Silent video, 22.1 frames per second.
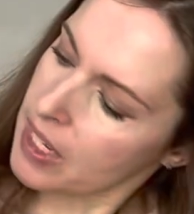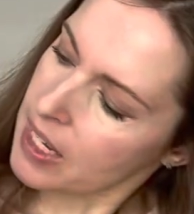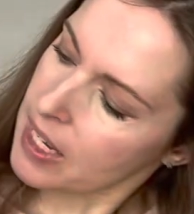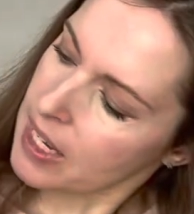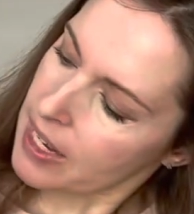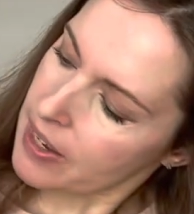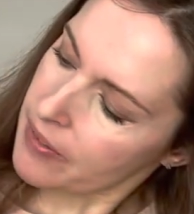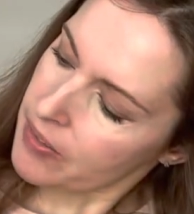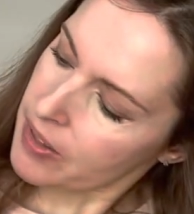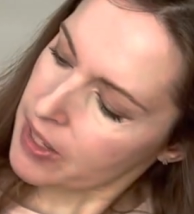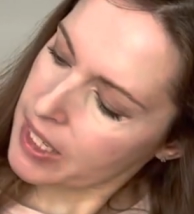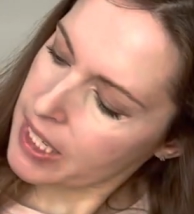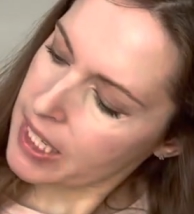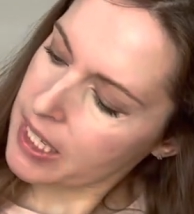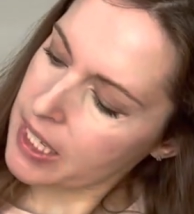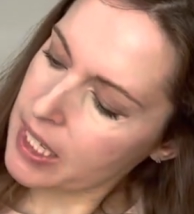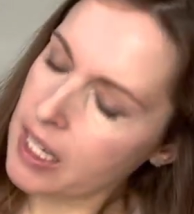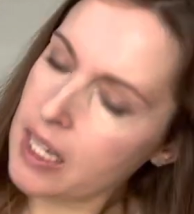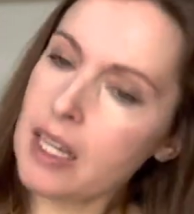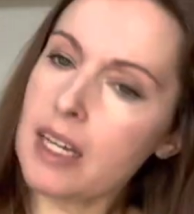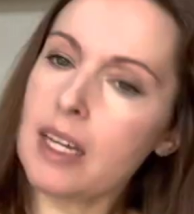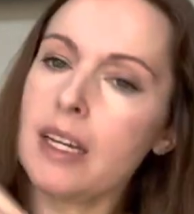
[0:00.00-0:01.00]
I feel like
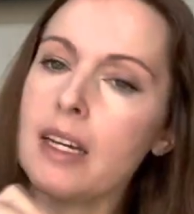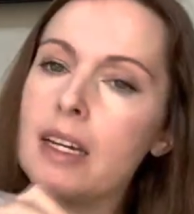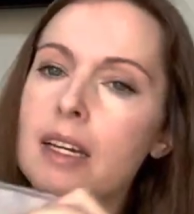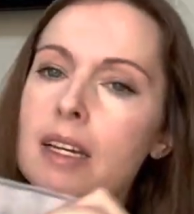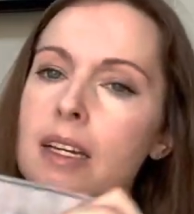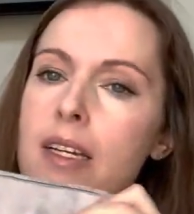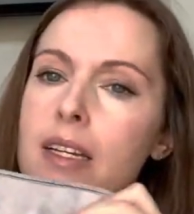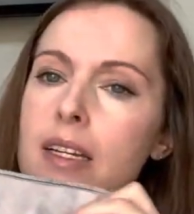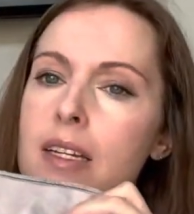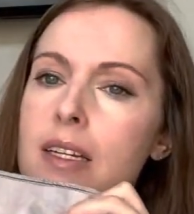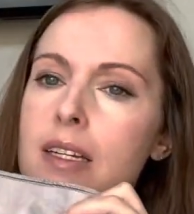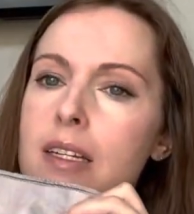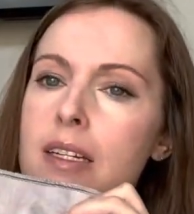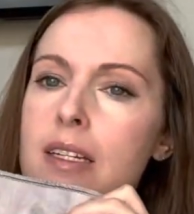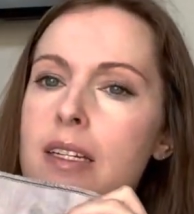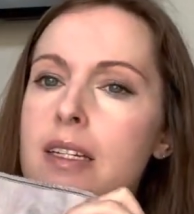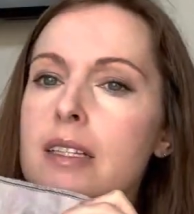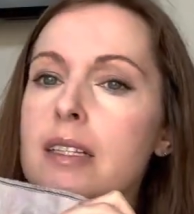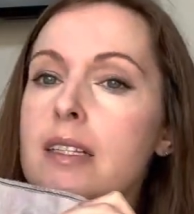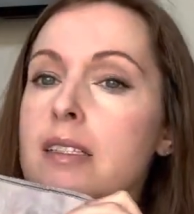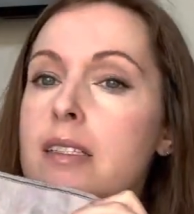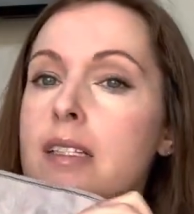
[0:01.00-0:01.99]
it
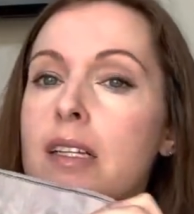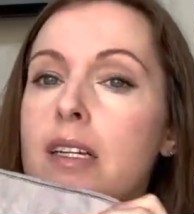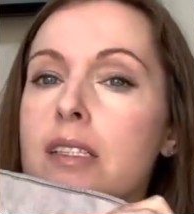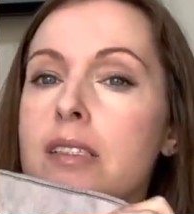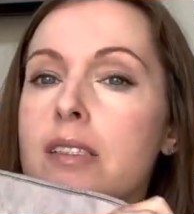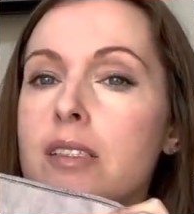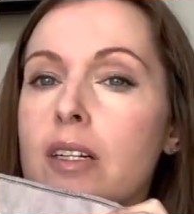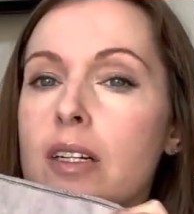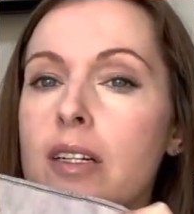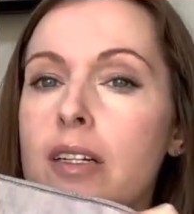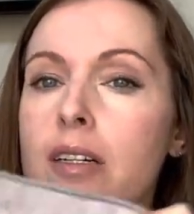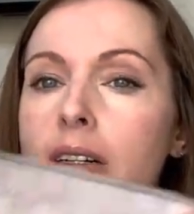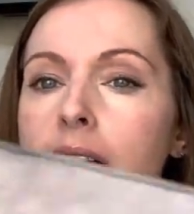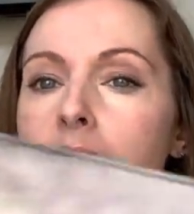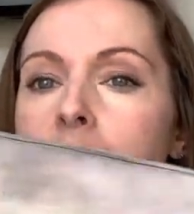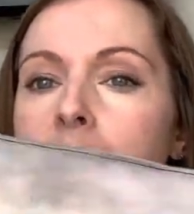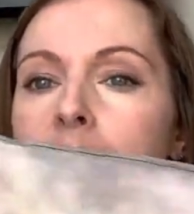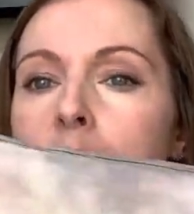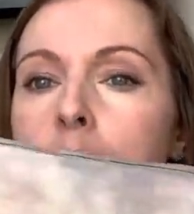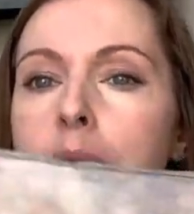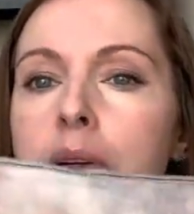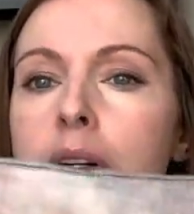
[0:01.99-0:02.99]
looks a lot darker on
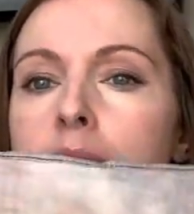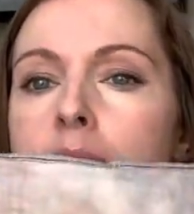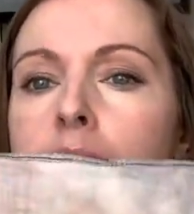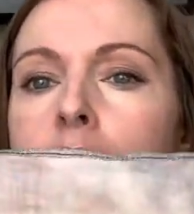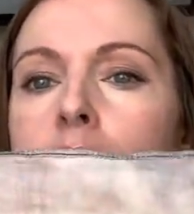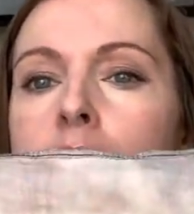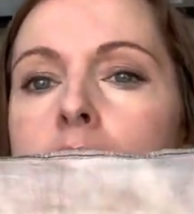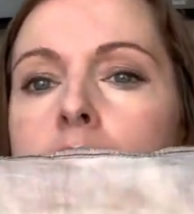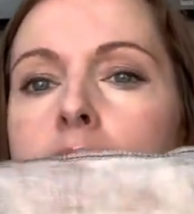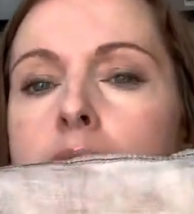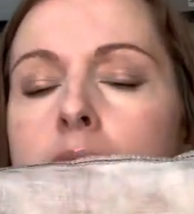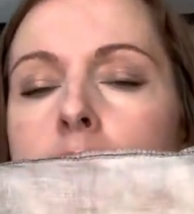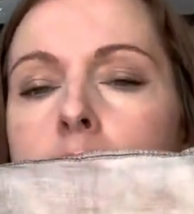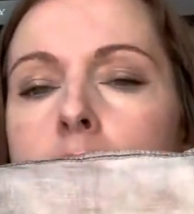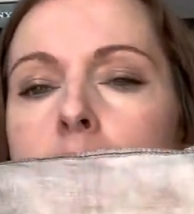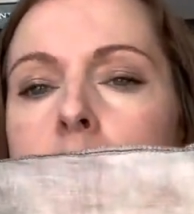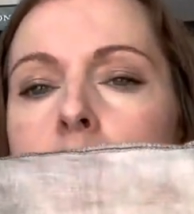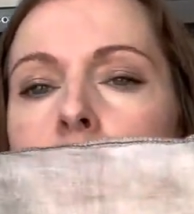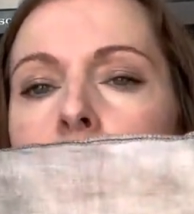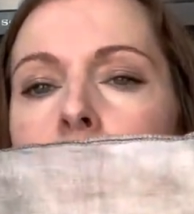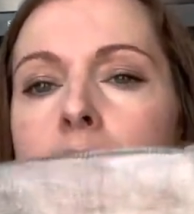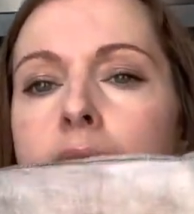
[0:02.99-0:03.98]
camera than in real
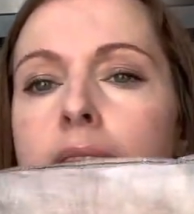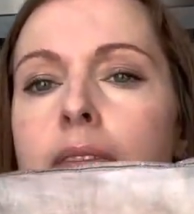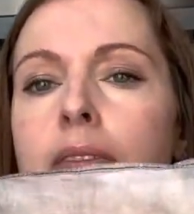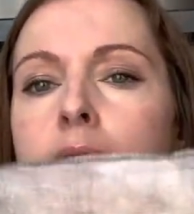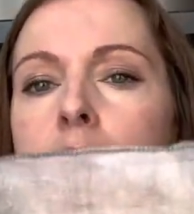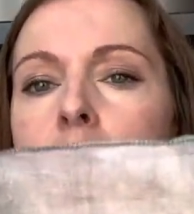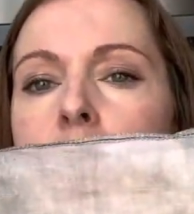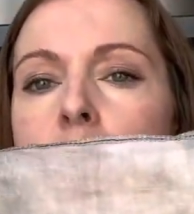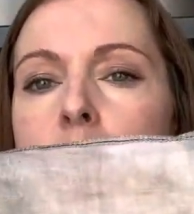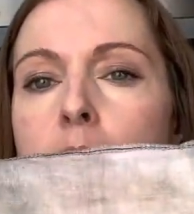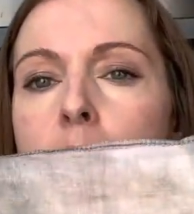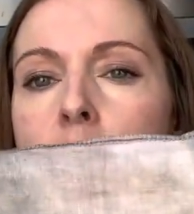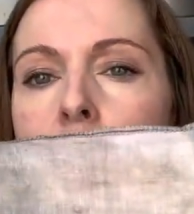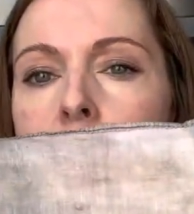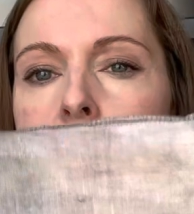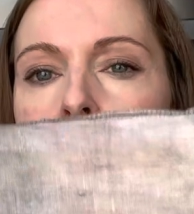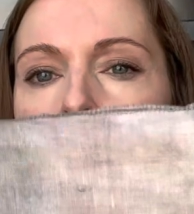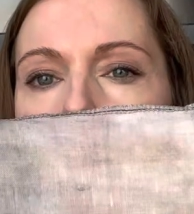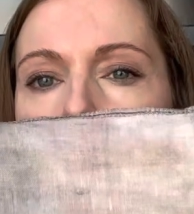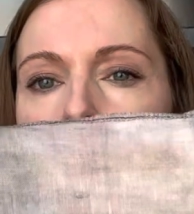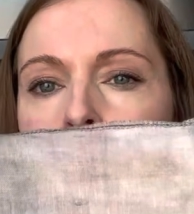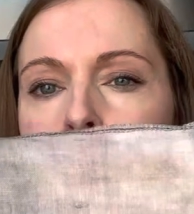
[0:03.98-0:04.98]
life with the
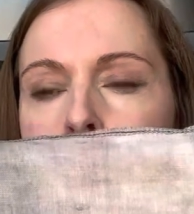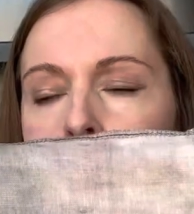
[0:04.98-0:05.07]
modeling.